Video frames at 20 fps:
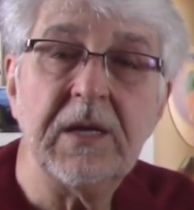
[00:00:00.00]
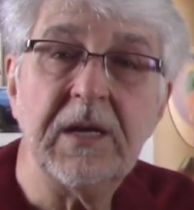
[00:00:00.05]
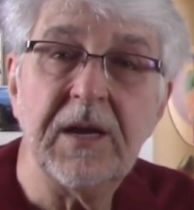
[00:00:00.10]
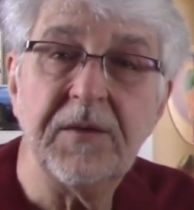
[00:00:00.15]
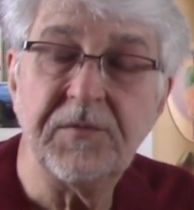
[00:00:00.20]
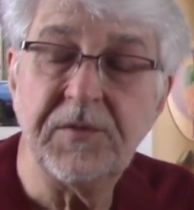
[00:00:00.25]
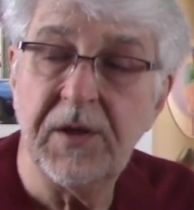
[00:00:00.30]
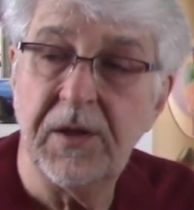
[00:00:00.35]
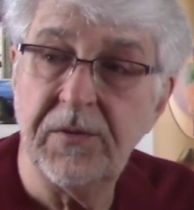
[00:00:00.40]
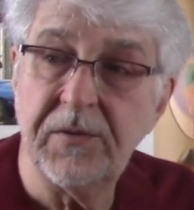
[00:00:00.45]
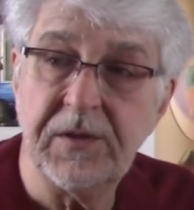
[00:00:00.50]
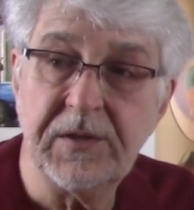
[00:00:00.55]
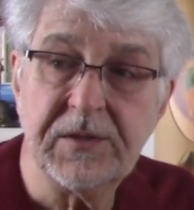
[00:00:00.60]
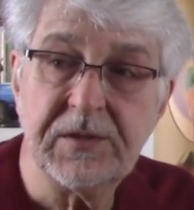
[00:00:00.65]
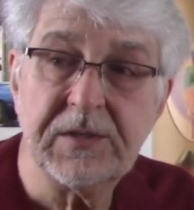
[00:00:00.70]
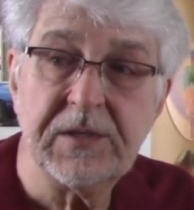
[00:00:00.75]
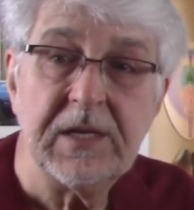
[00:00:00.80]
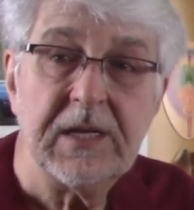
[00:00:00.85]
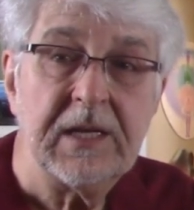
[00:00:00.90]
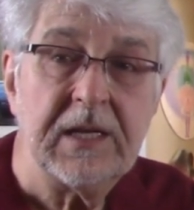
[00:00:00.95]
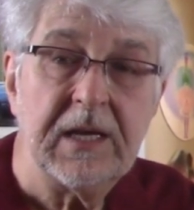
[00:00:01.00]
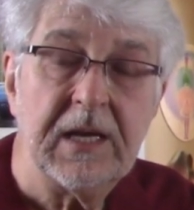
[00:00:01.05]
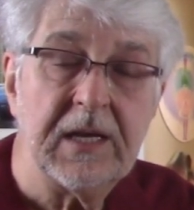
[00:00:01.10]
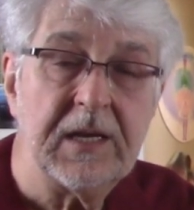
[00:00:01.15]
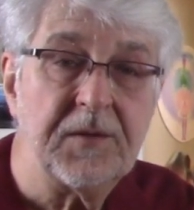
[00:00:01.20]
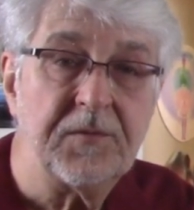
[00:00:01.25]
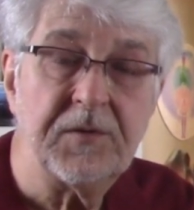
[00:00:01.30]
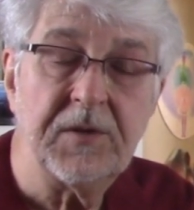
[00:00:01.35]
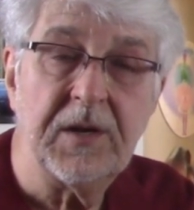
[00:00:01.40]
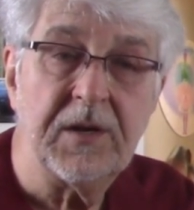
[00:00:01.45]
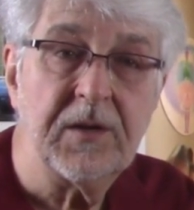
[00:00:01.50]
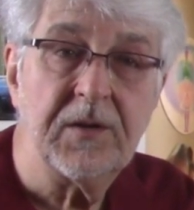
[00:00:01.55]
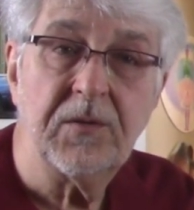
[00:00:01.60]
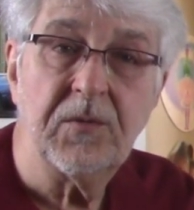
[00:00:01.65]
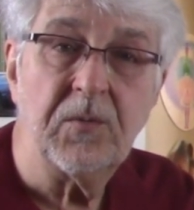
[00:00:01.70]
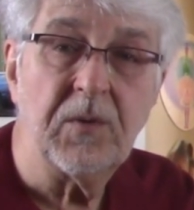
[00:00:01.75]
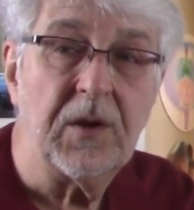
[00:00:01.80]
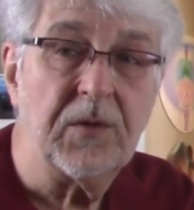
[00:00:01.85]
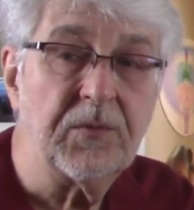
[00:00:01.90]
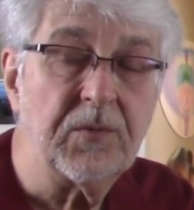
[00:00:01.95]
have done this and have done
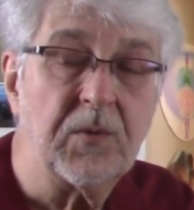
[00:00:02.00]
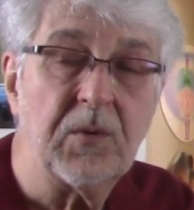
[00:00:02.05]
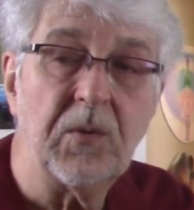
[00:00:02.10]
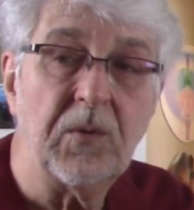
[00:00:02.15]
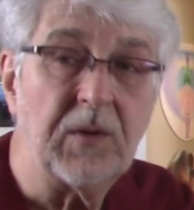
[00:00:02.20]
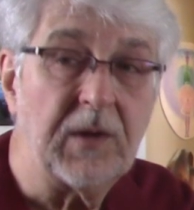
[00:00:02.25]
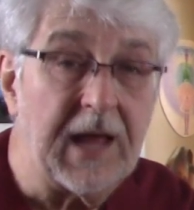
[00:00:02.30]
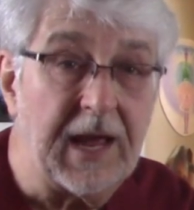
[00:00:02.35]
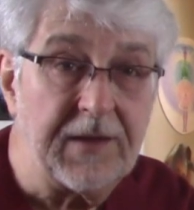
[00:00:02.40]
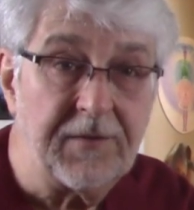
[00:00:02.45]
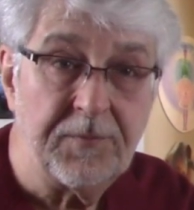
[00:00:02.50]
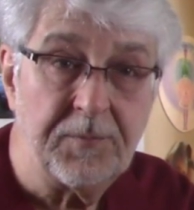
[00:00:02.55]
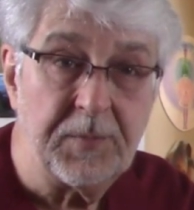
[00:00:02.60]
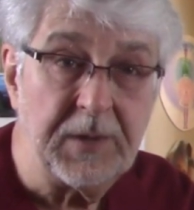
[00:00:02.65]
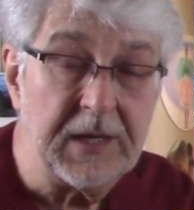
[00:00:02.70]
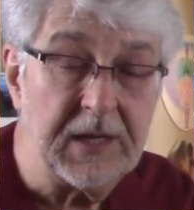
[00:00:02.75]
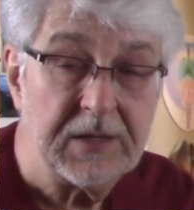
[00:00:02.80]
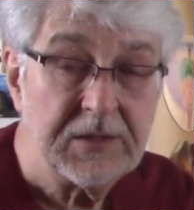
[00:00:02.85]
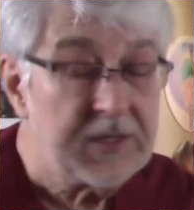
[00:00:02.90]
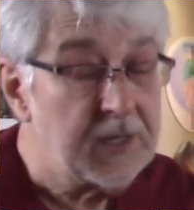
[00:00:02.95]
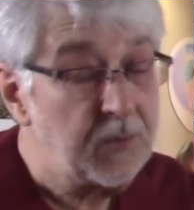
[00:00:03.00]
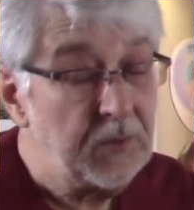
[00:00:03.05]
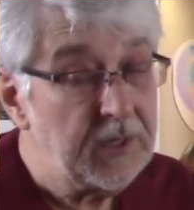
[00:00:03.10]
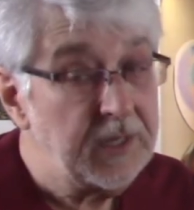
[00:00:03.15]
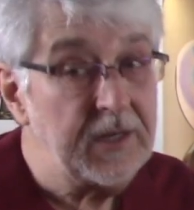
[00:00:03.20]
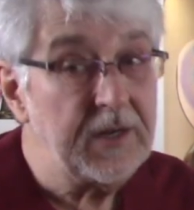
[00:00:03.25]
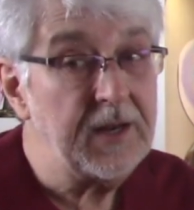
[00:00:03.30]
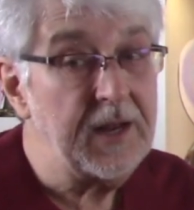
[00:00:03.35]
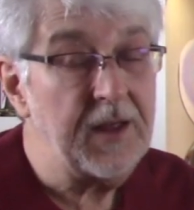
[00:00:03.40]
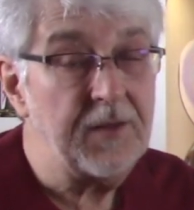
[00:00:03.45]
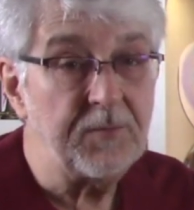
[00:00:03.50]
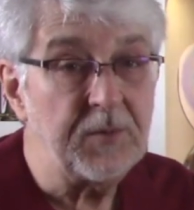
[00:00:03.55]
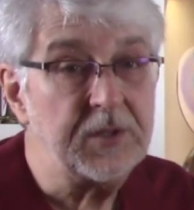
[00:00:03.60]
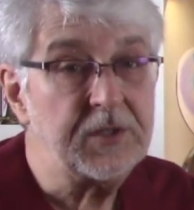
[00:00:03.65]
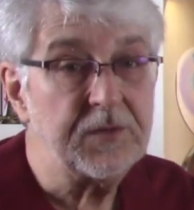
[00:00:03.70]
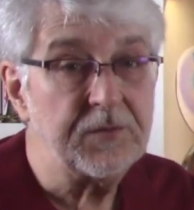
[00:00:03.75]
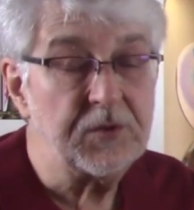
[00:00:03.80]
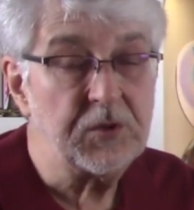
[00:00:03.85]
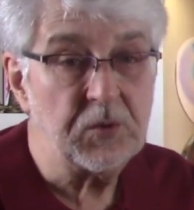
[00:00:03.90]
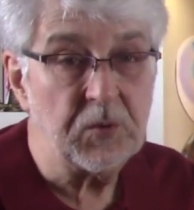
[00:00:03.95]
it throughout their whole life because they really didn't have
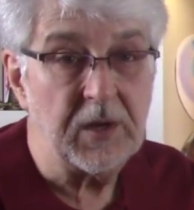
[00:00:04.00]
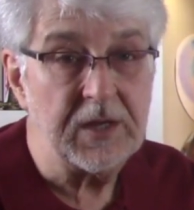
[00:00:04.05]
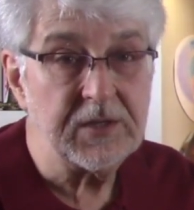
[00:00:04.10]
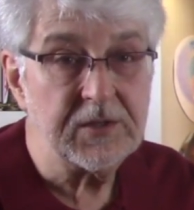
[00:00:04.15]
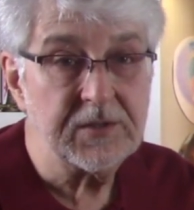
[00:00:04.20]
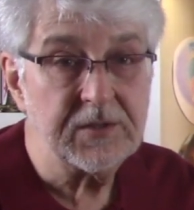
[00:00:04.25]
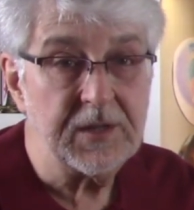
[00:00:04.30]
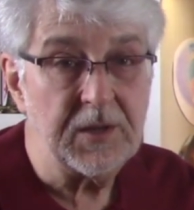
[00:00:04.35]
much of a choice.